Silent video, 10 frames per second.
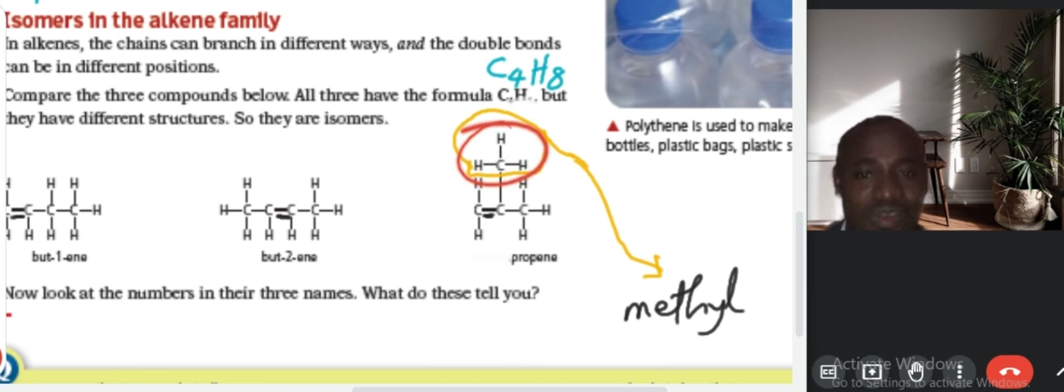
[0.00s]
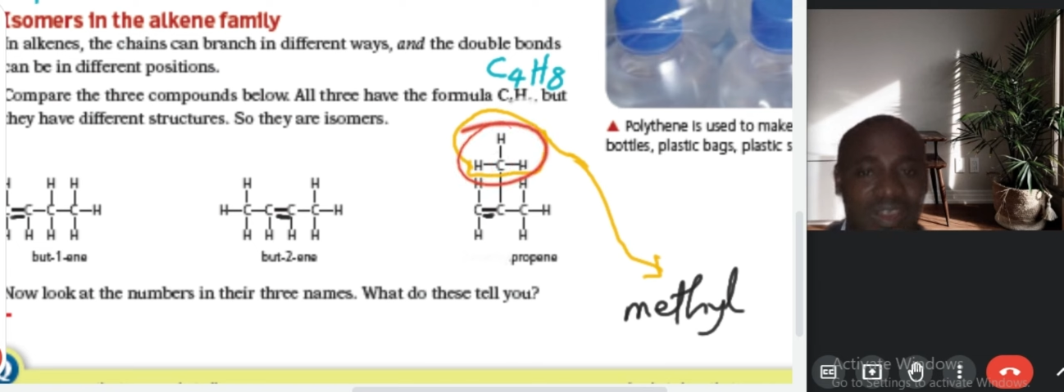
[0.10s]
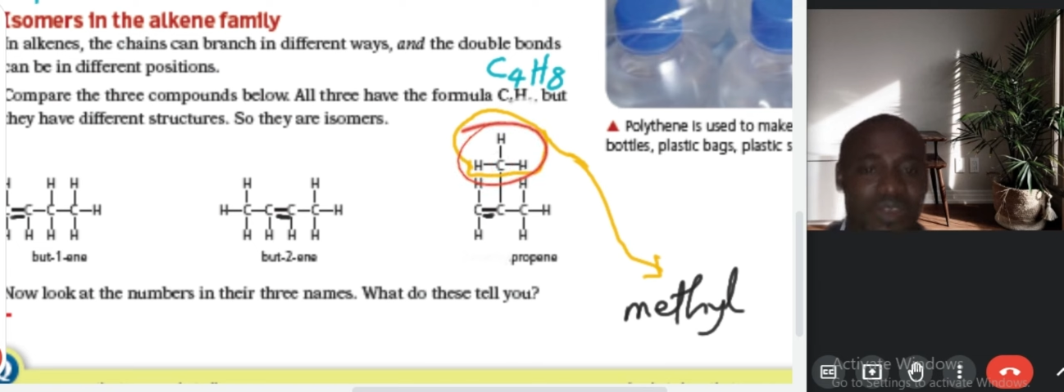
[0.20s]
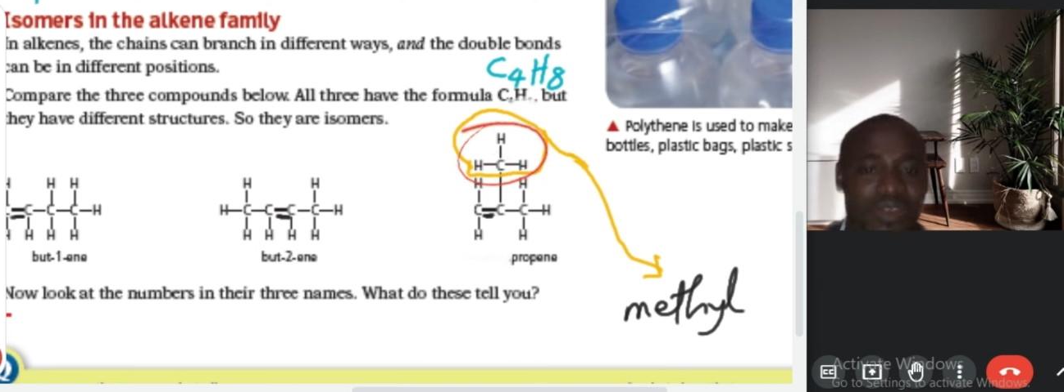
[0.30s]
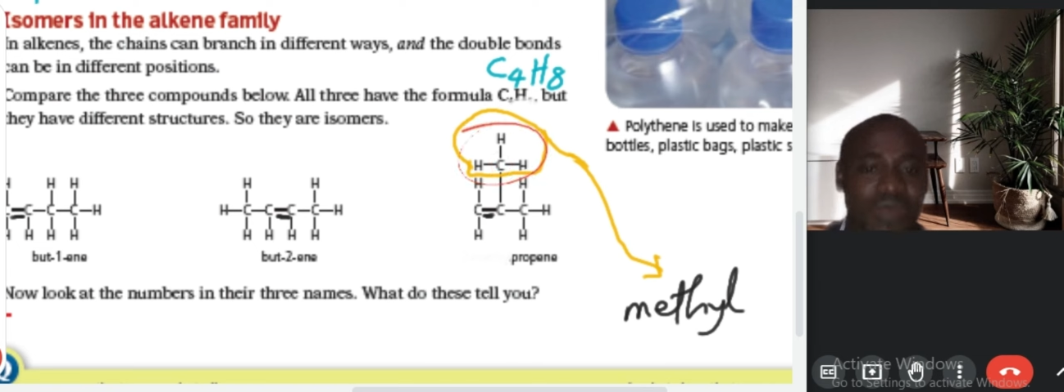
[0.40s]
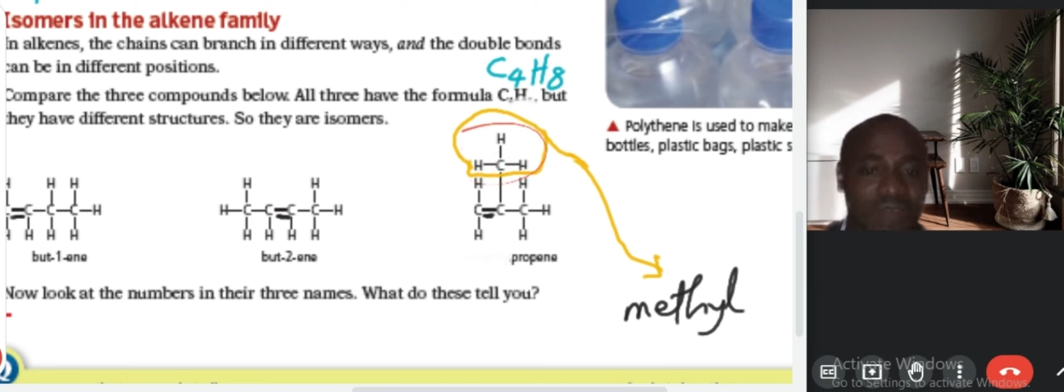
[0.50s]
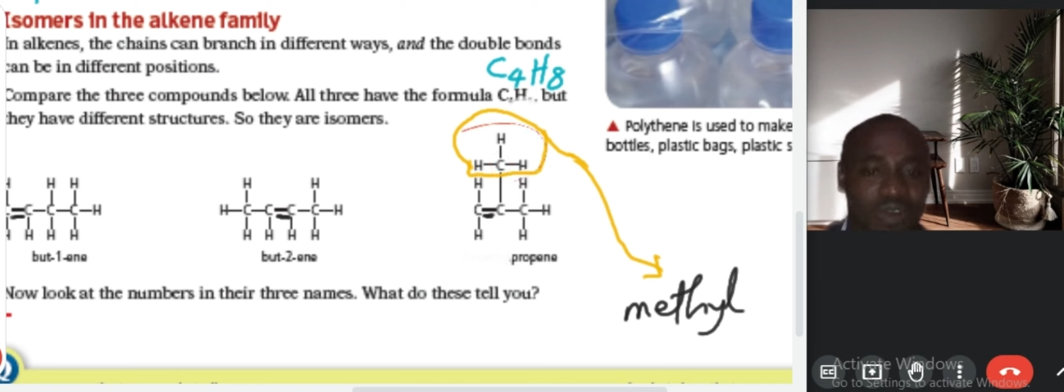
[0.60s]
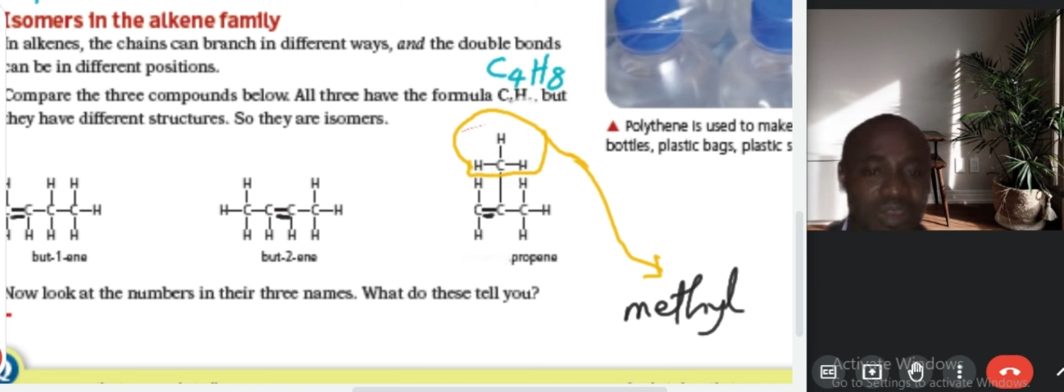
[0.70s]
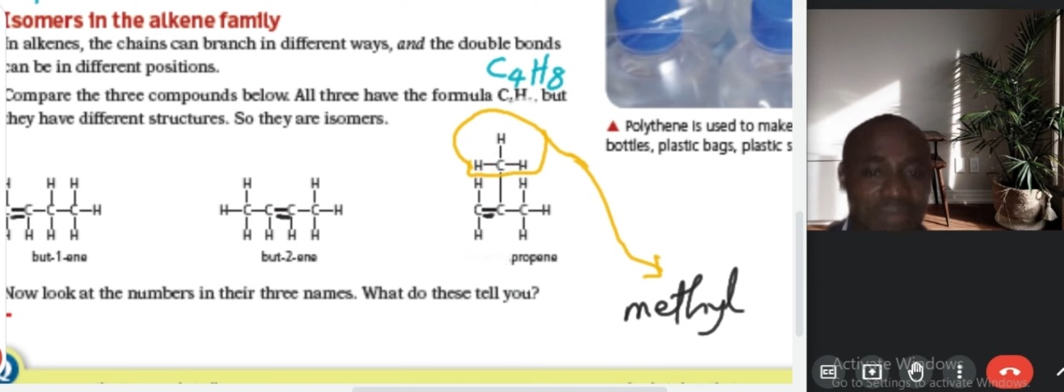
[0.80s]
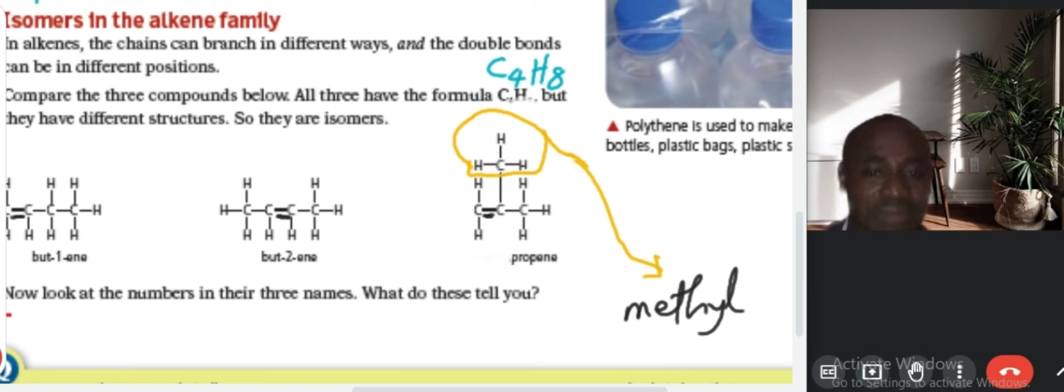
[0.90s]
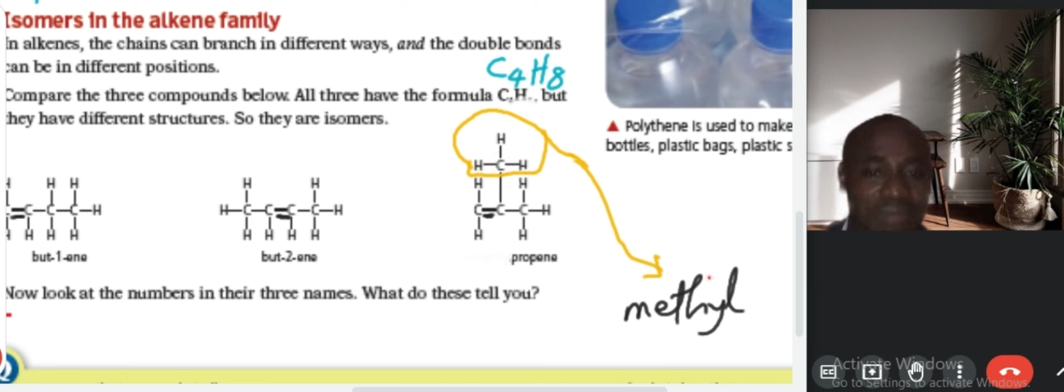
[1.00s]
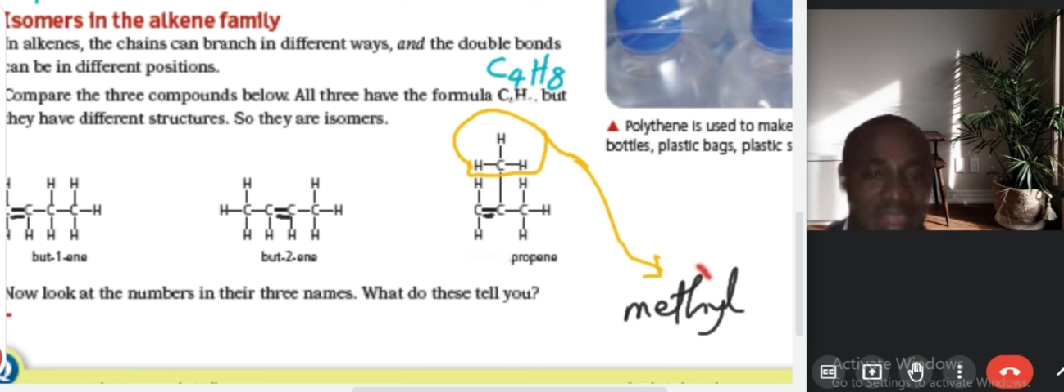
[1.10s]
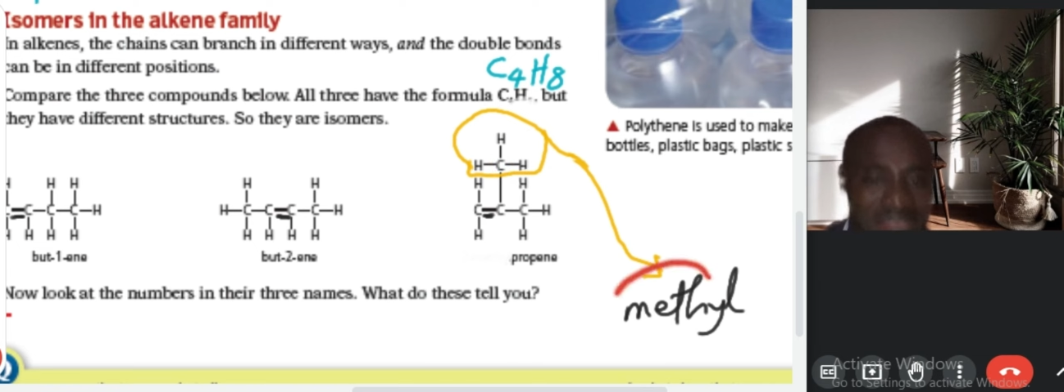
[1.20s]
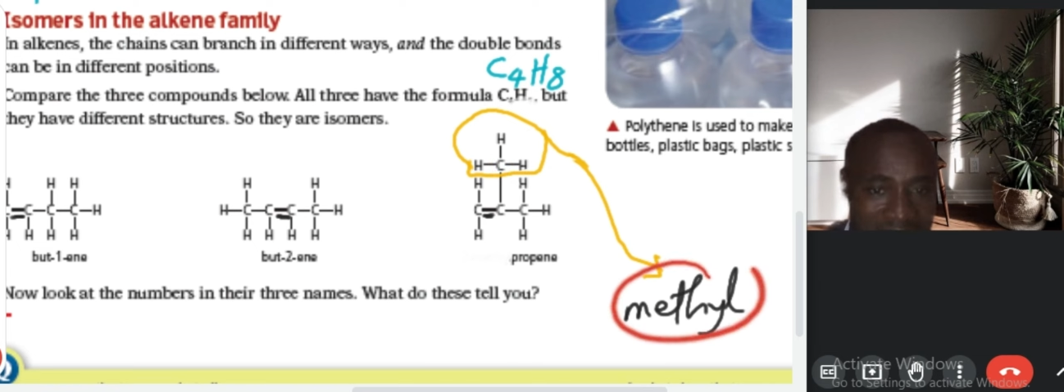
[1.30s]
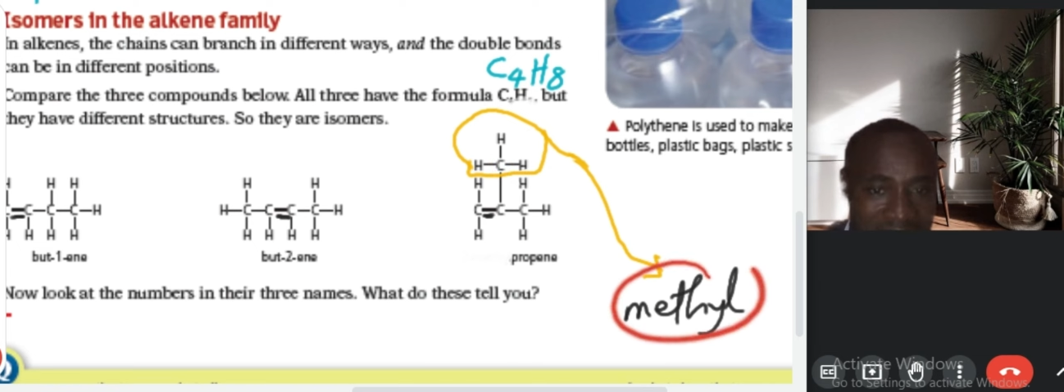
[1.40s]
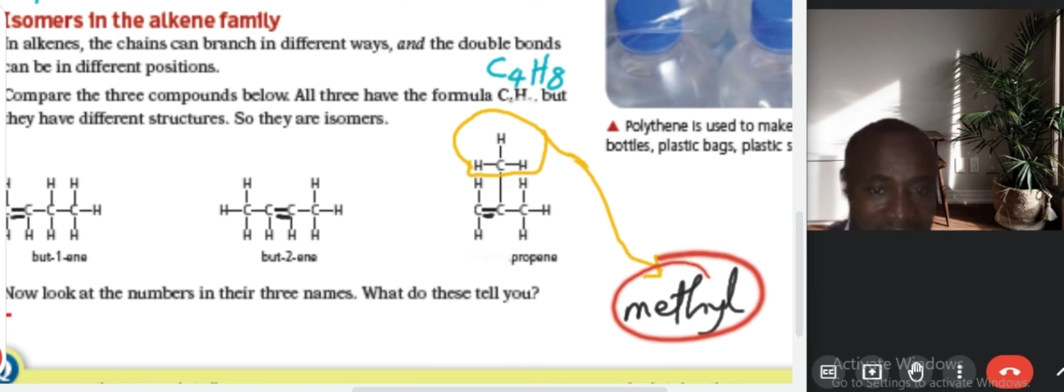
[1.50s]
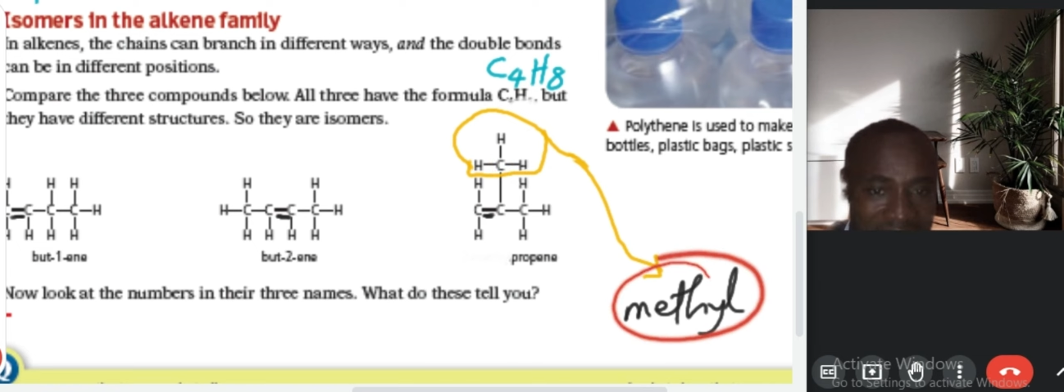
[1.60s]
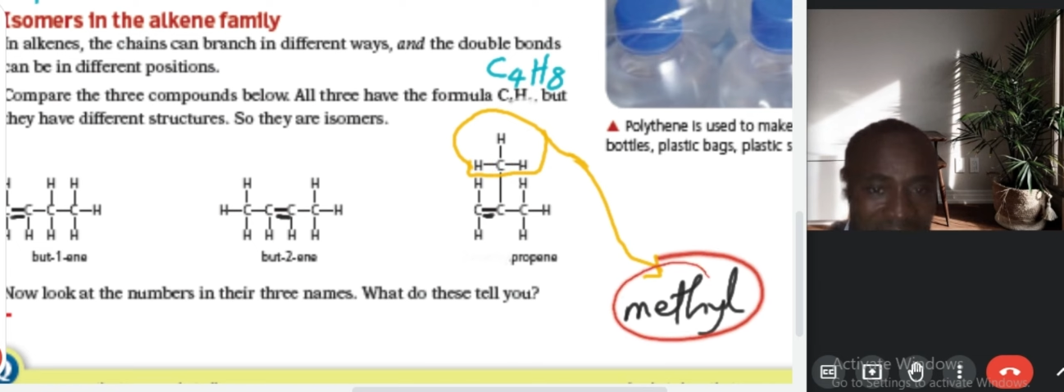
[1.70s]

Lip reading: would have called it methane,